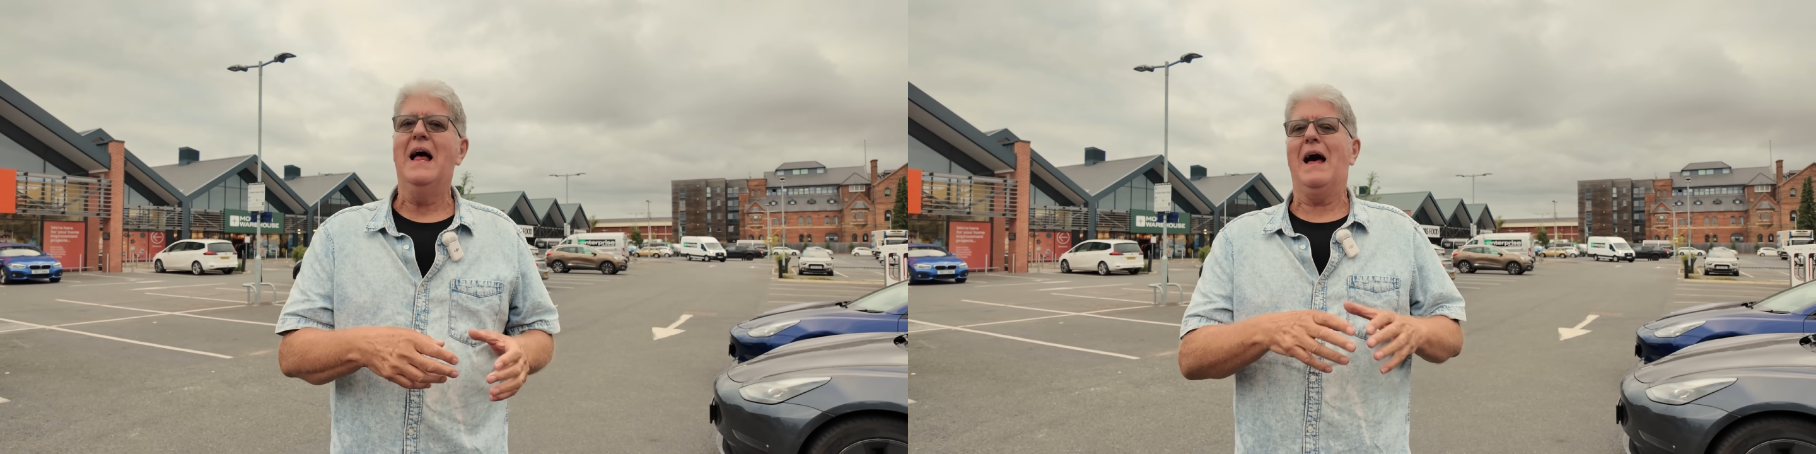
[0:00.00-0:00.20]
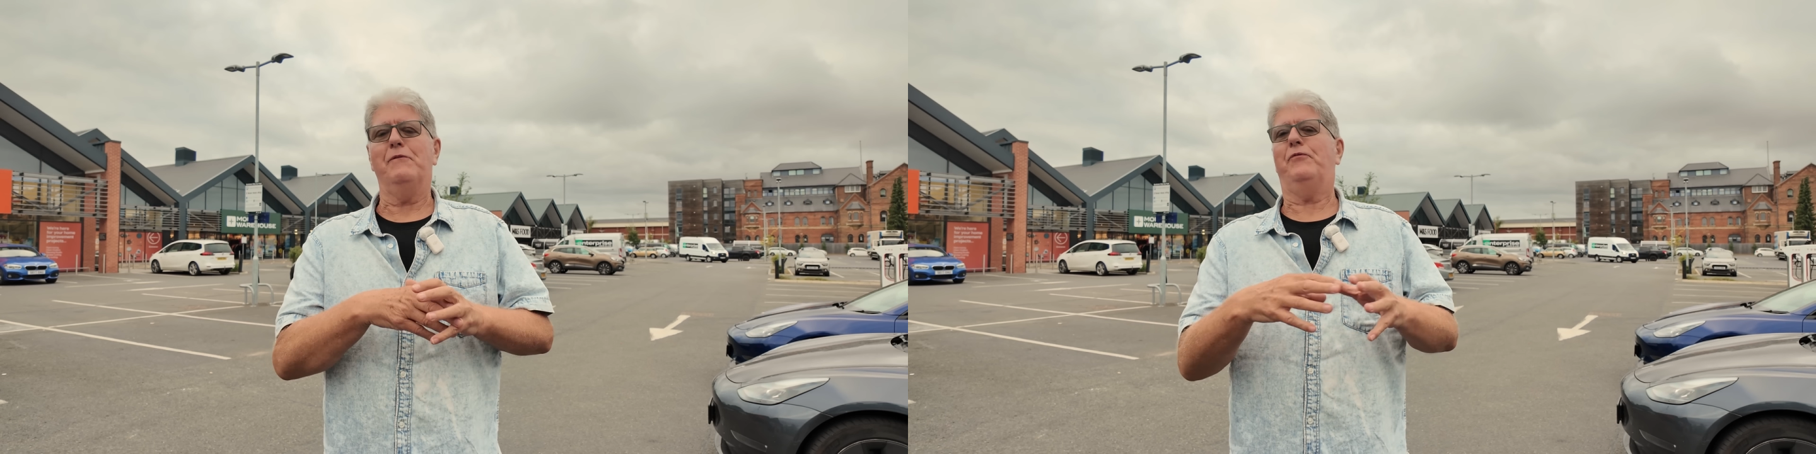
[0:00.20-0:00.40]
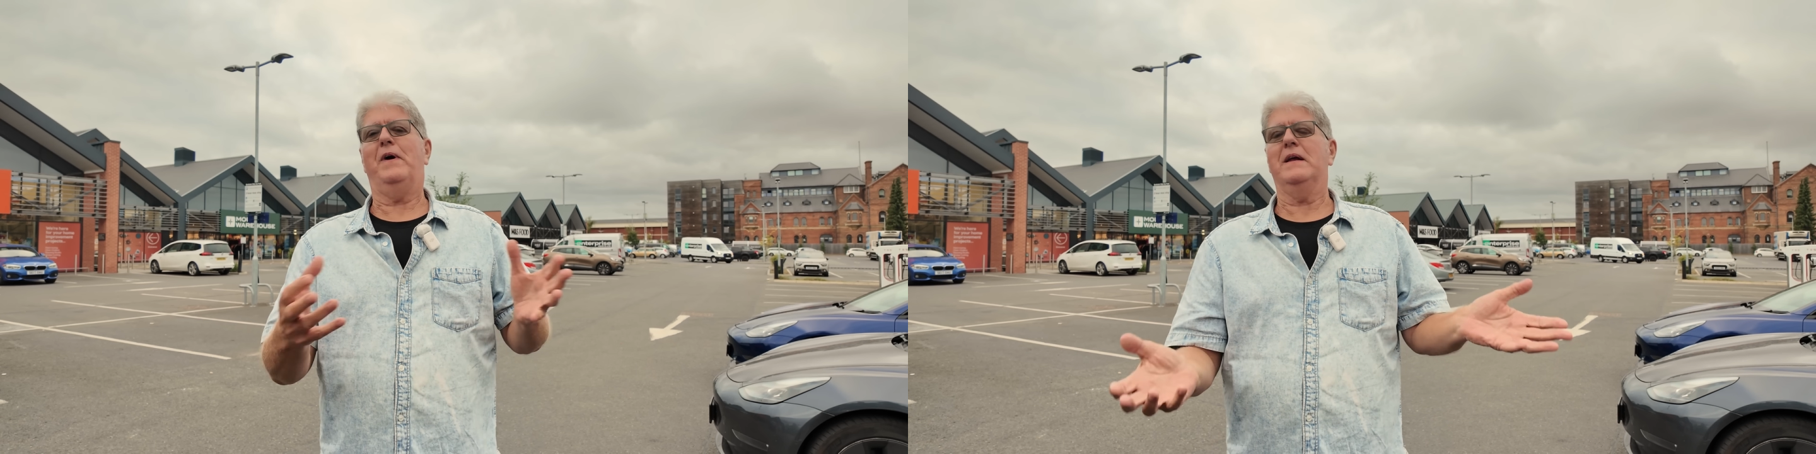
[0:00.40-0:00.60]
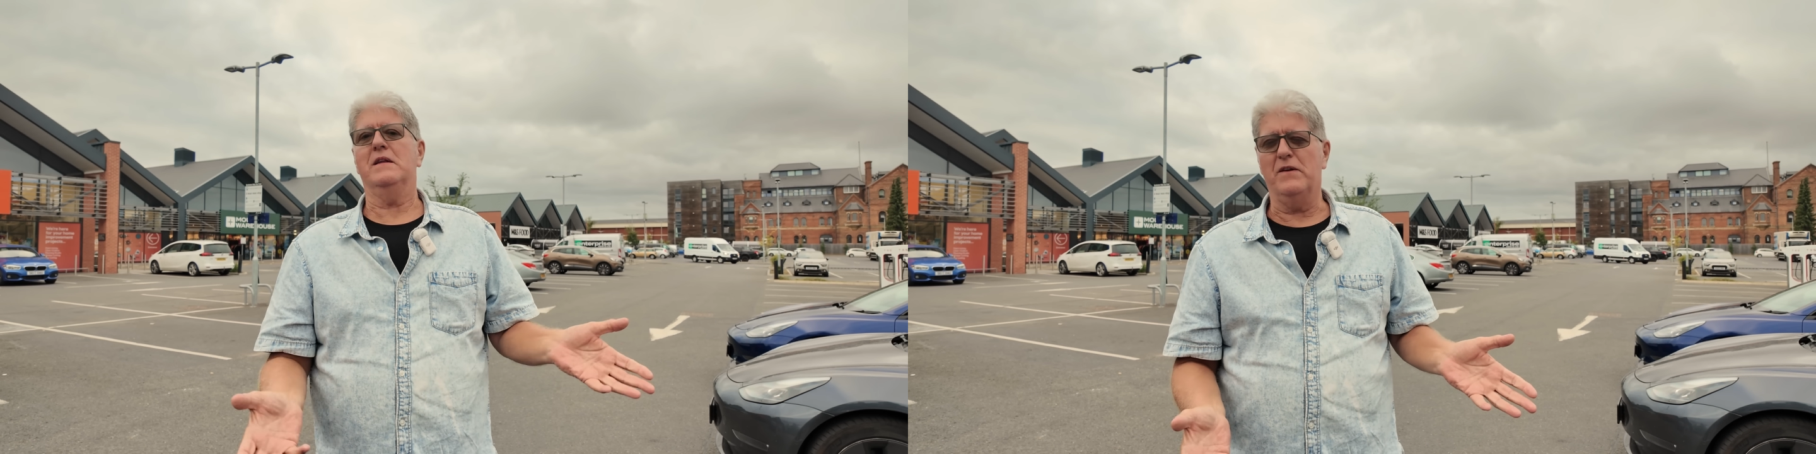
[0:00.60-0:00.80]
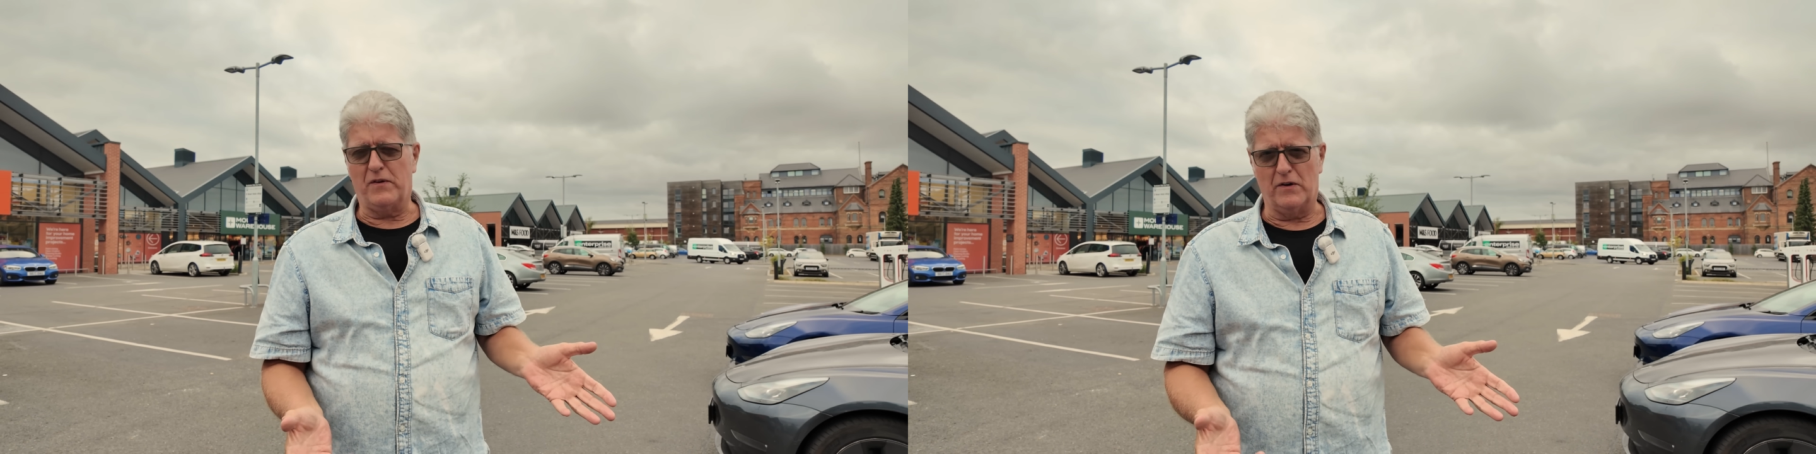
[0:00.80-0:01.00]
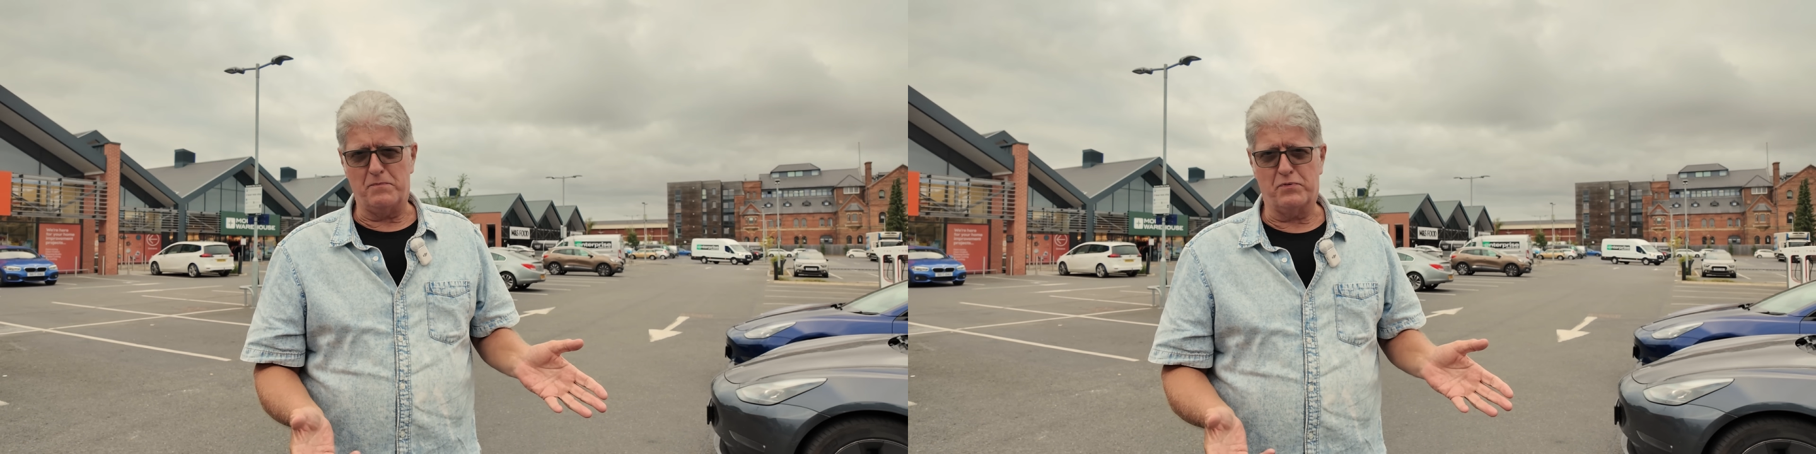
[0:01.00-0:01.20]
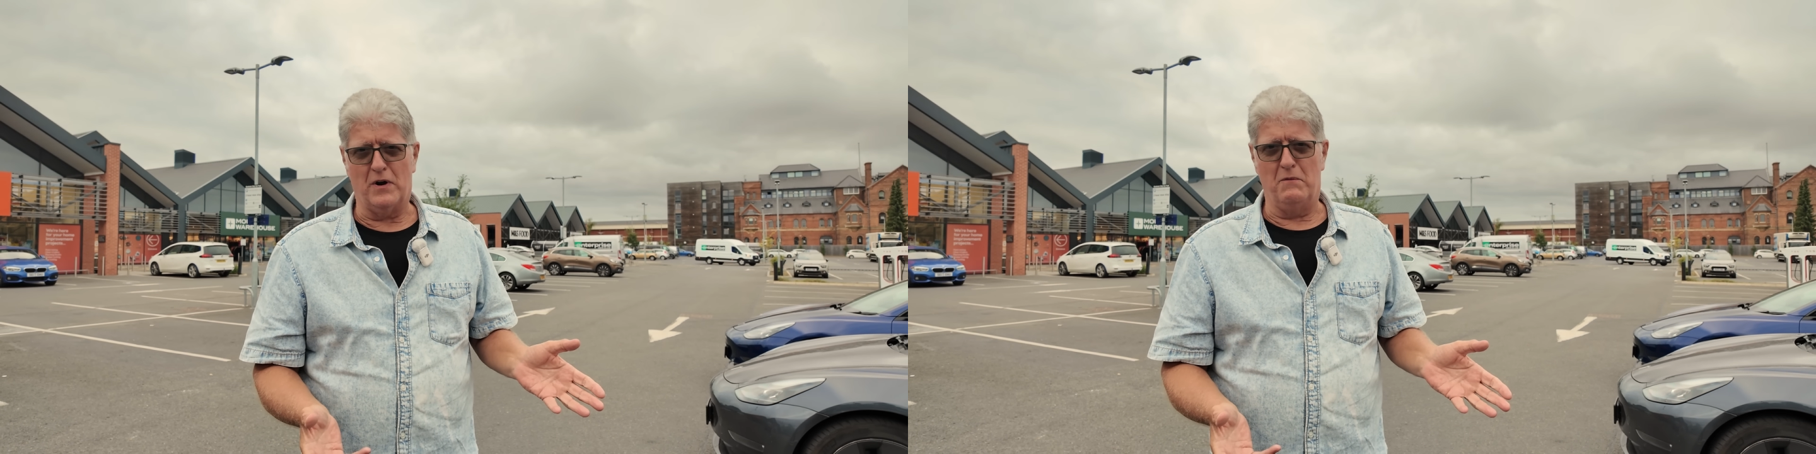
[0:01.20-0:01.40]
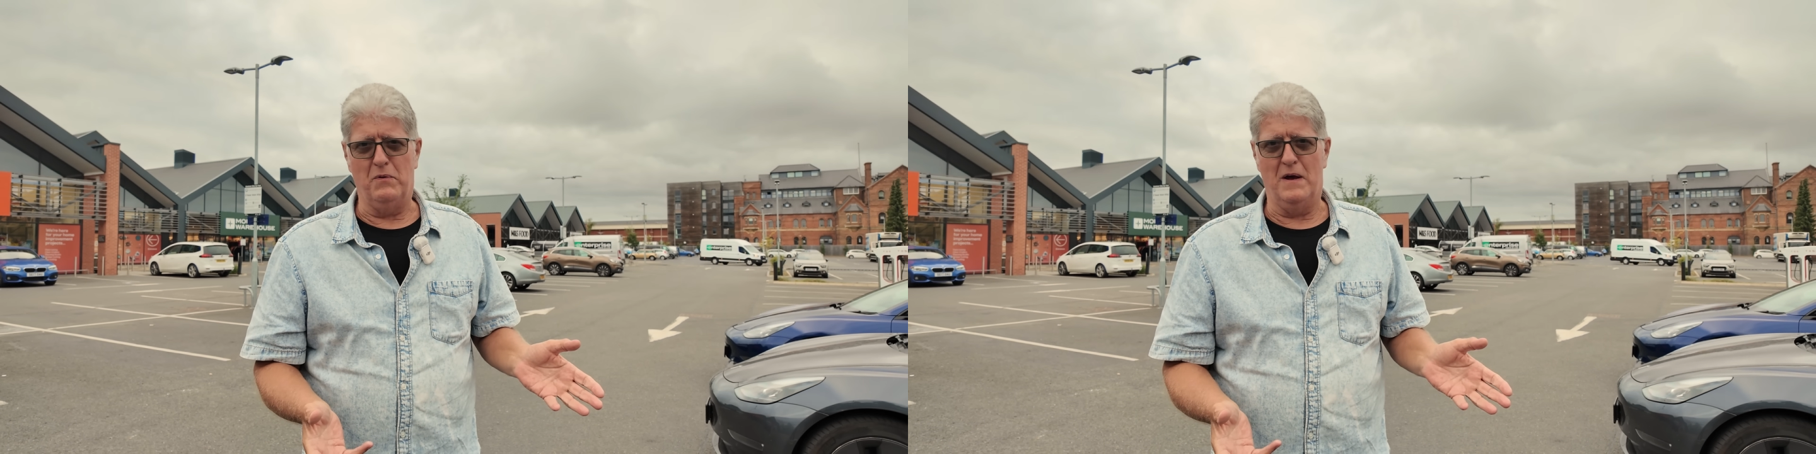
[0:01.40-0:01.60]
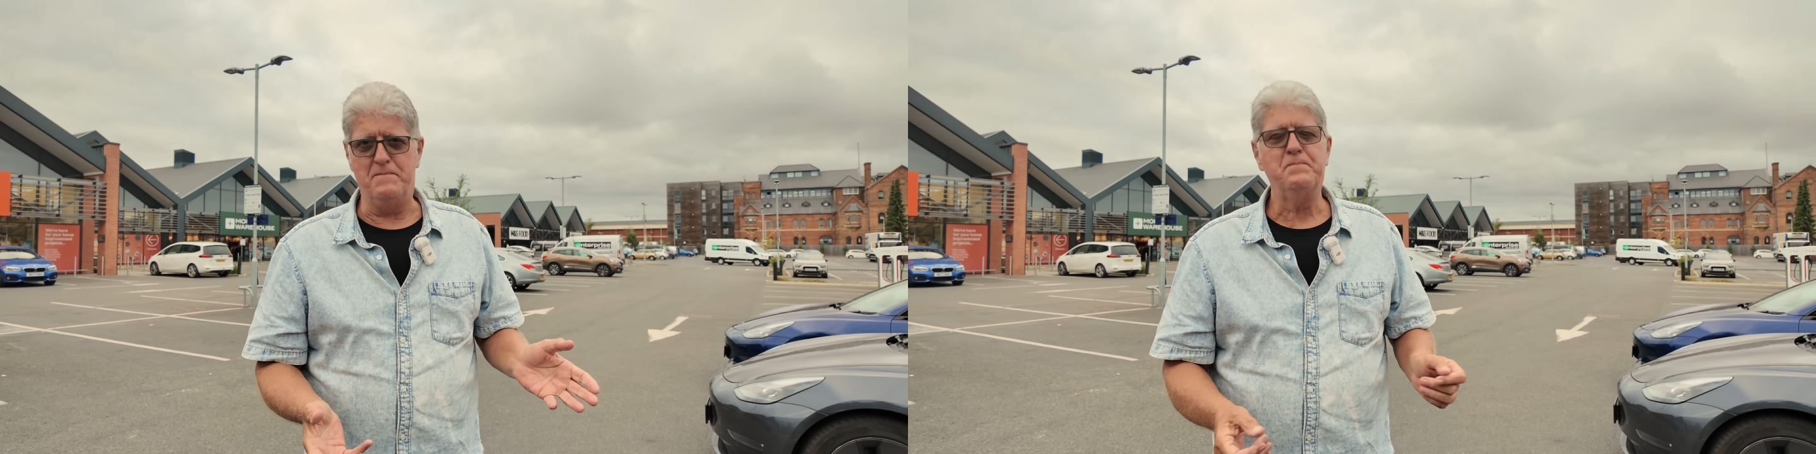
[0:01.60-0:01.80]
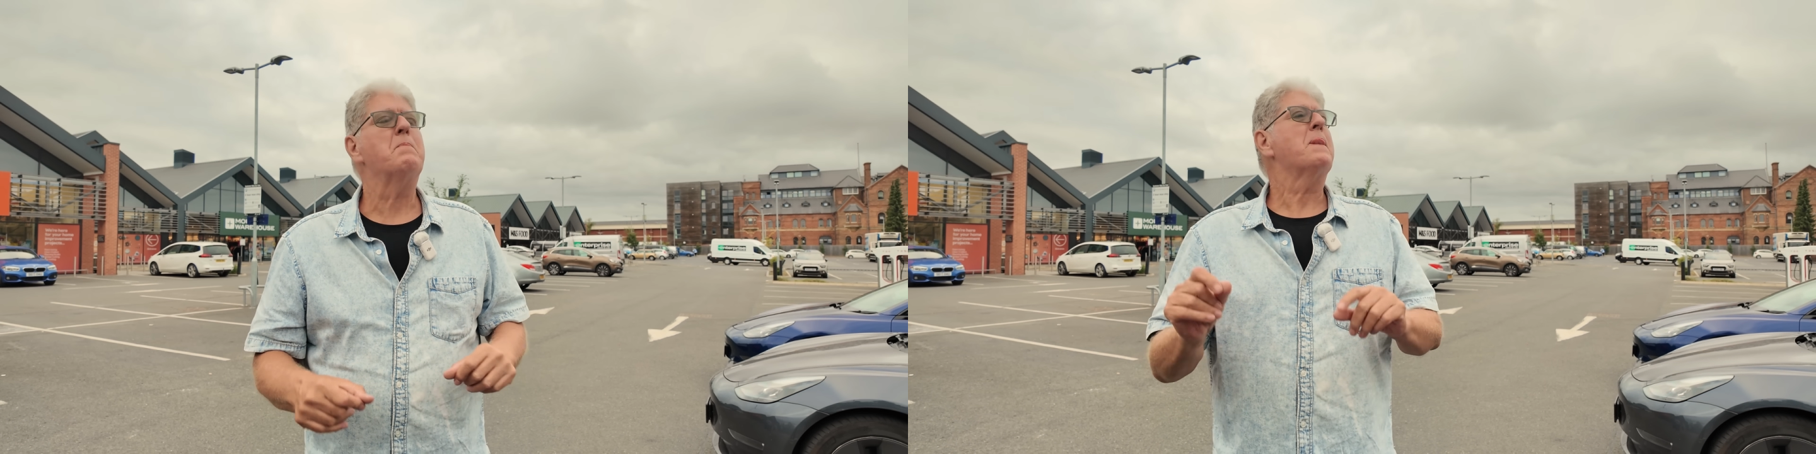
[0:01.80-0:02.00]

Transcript: and find that you've got a problem.